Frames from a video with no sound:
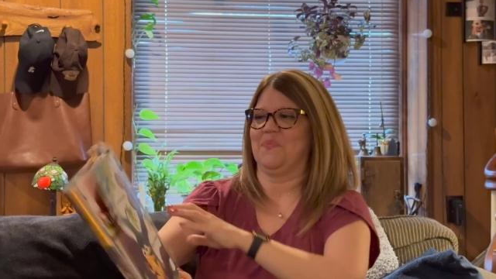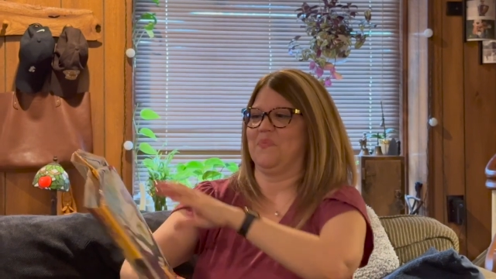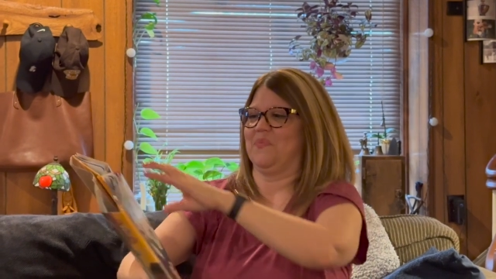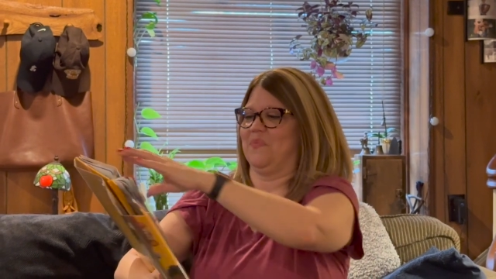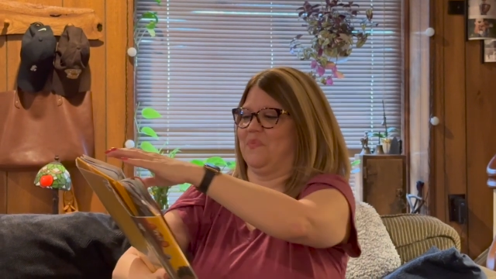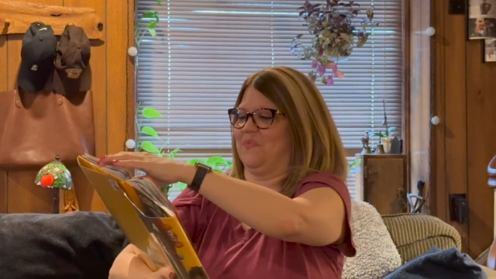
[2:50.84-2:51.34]

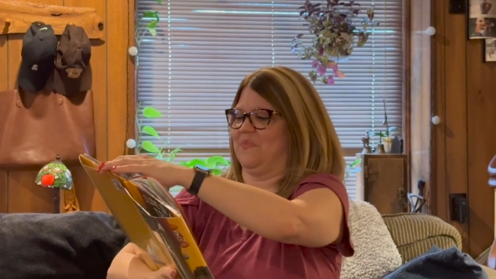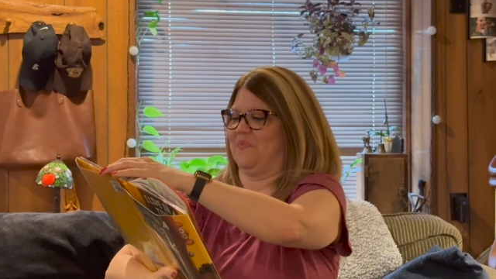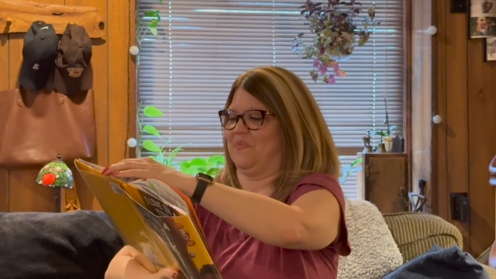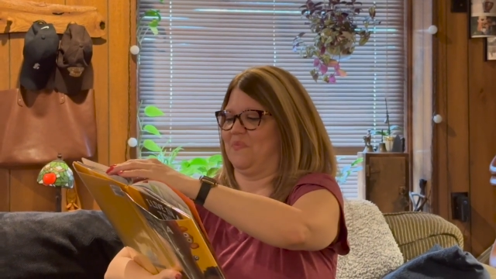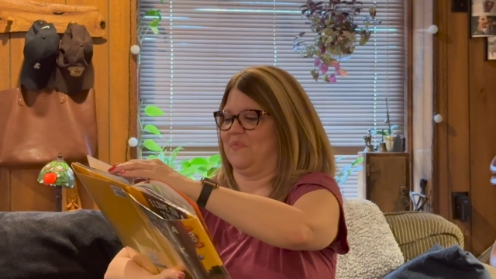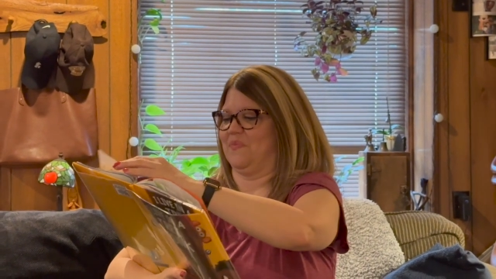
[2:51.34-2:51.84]

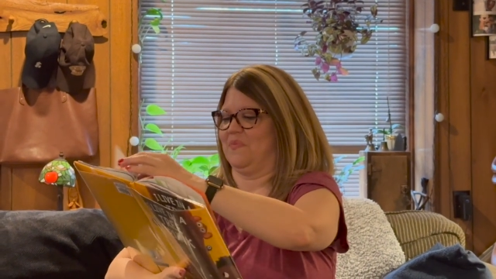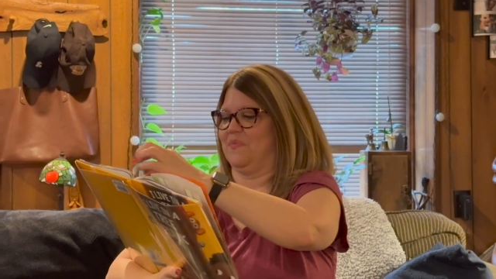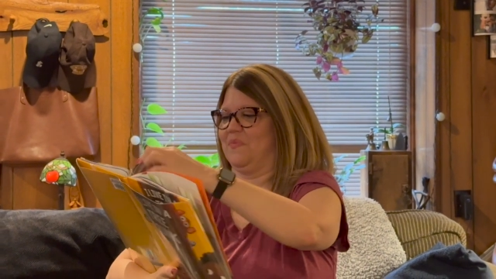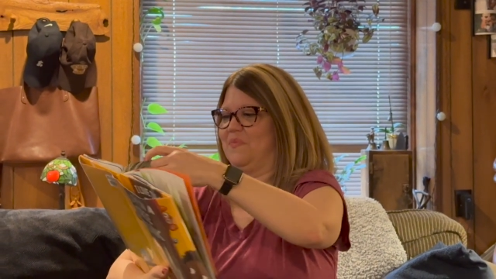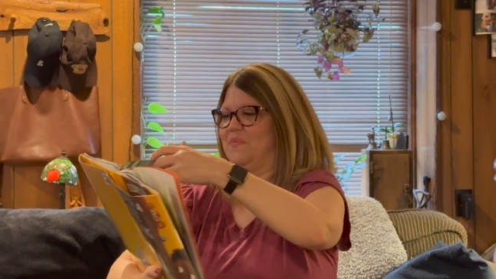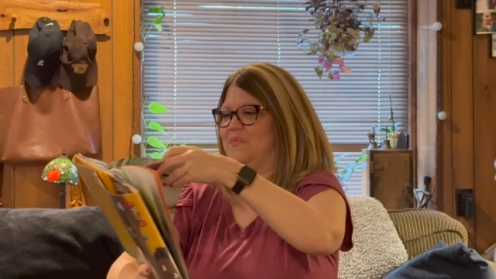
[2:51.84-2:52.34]

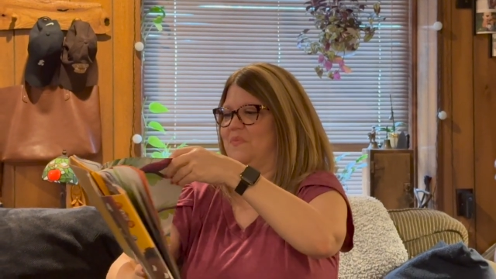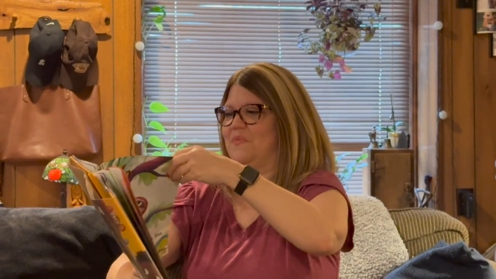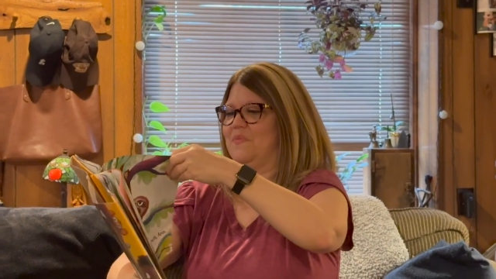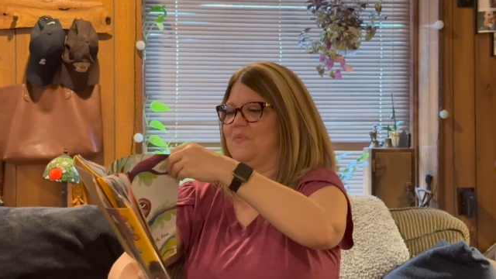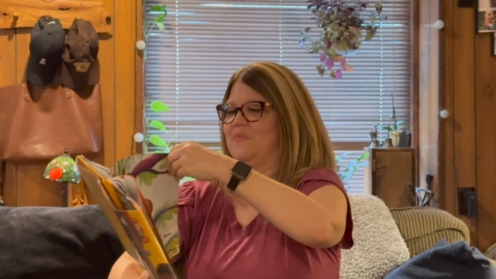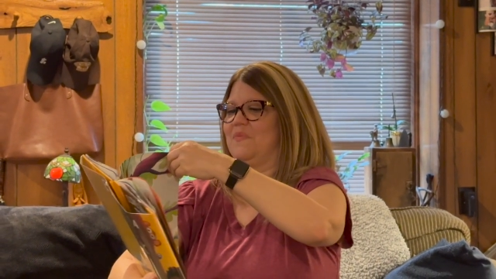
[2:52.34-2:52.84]

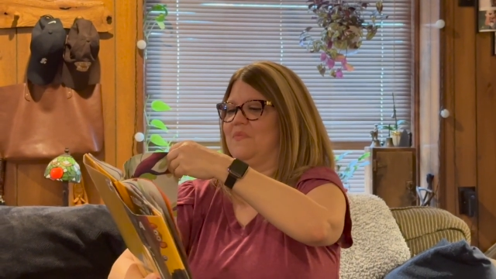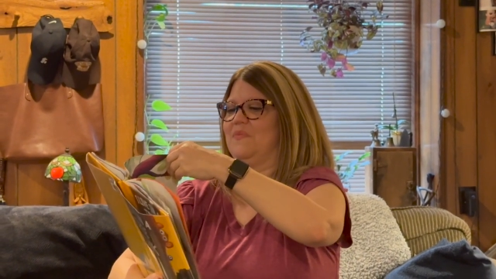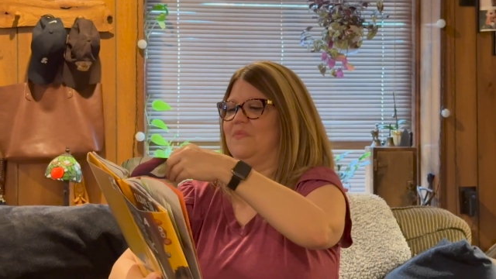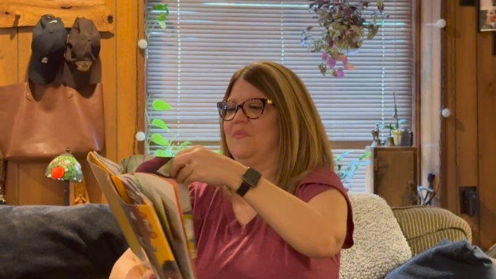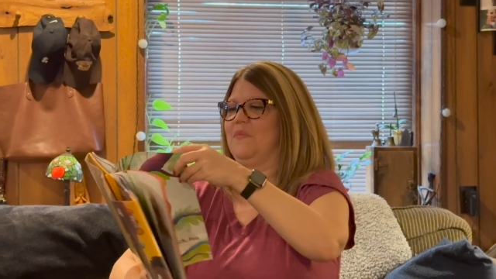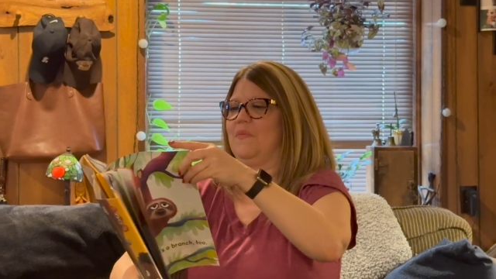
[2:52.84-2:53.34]

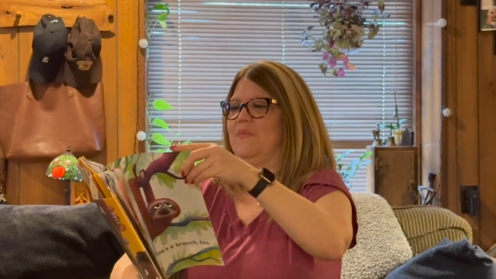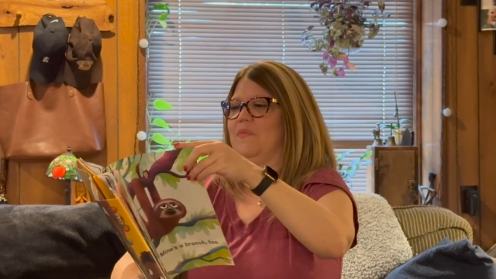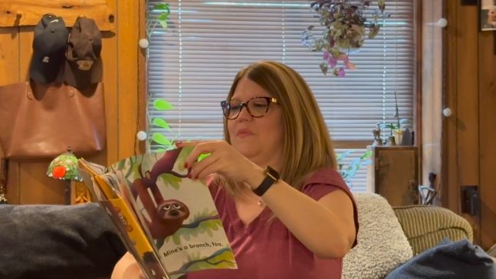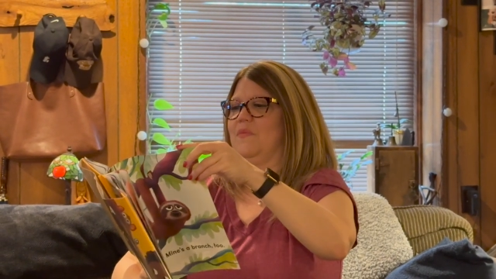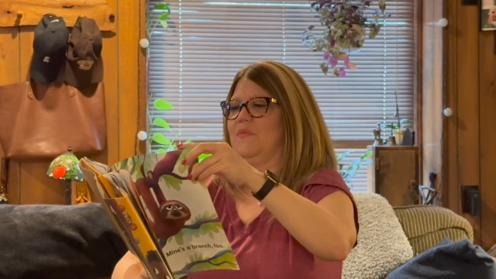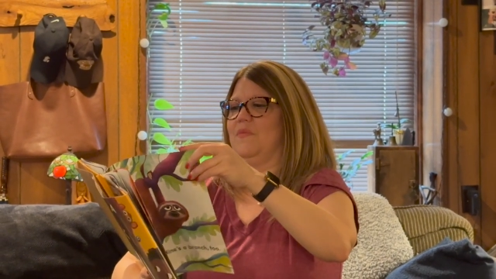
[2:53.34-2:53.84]

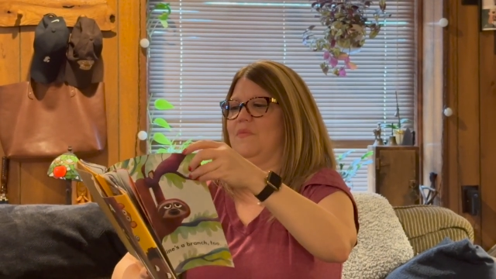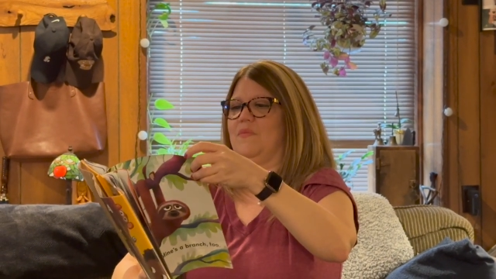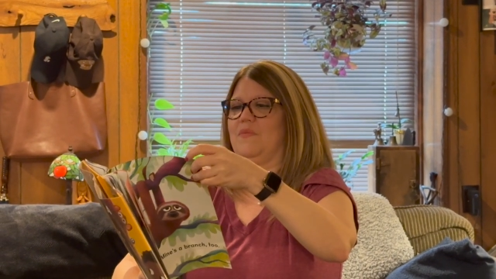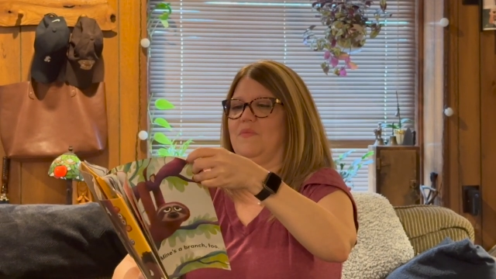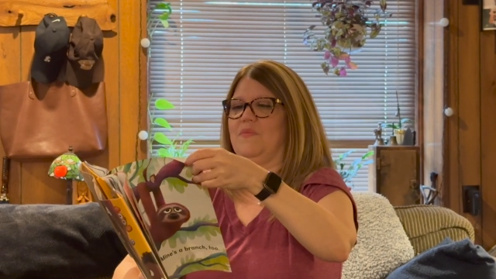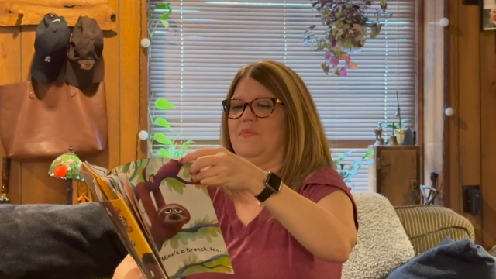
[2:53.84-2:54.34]

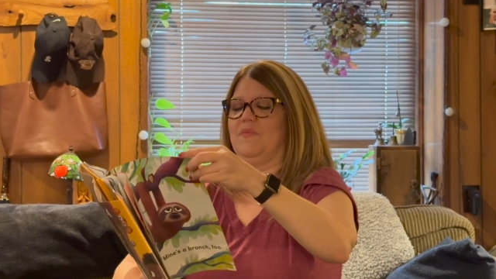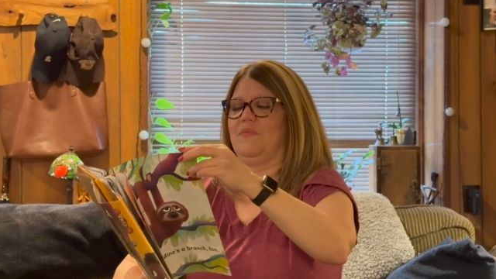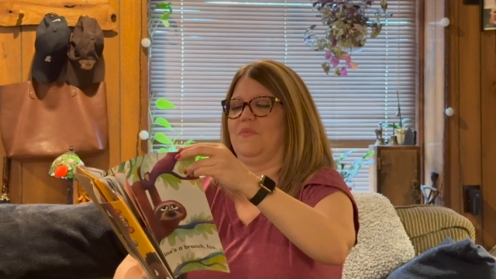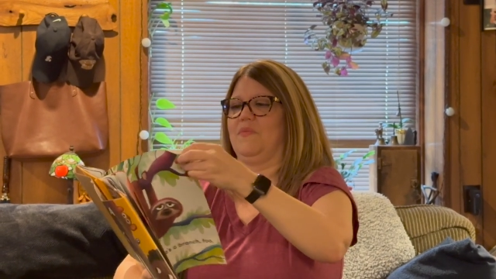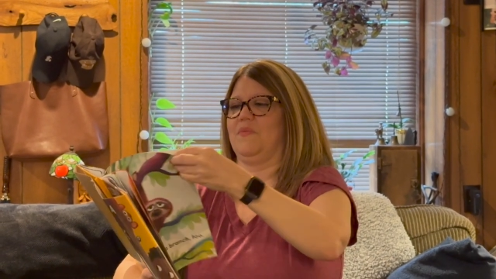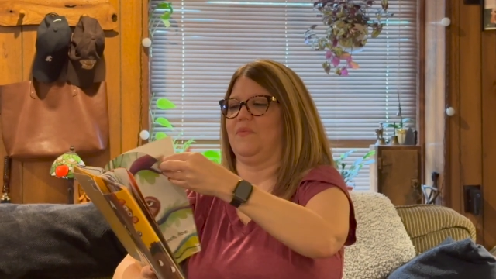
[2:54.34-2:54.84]

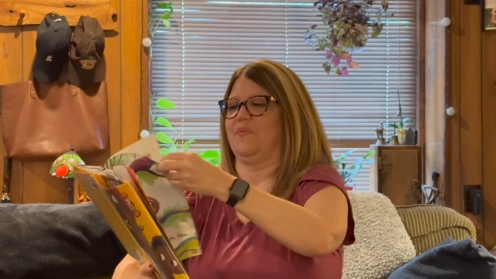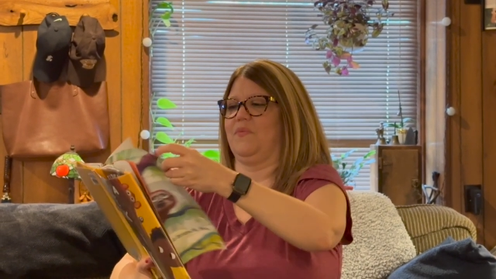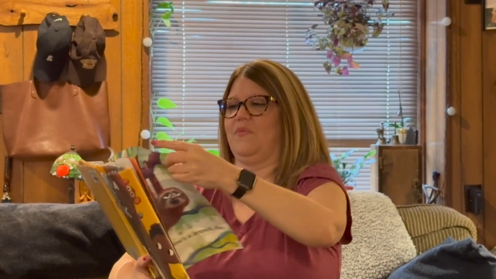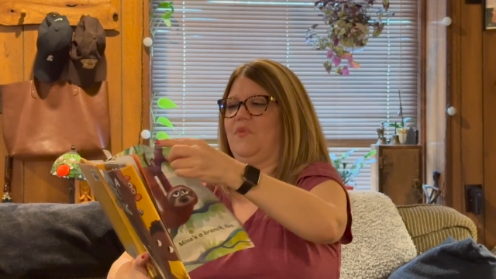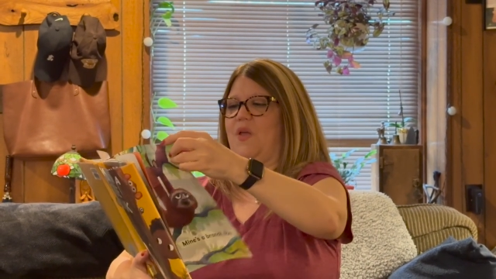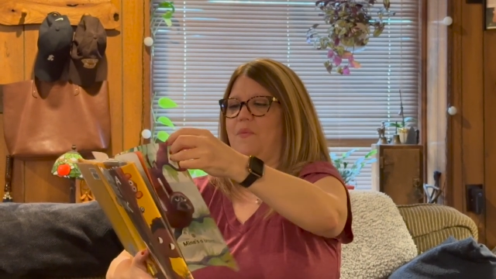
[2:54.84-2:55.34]

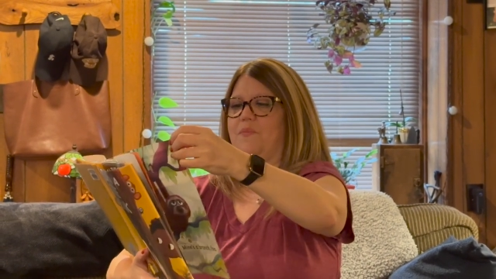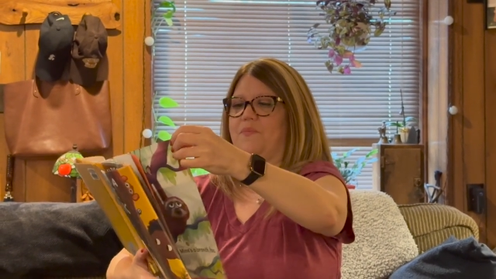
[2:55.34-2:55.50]
Nothing is said.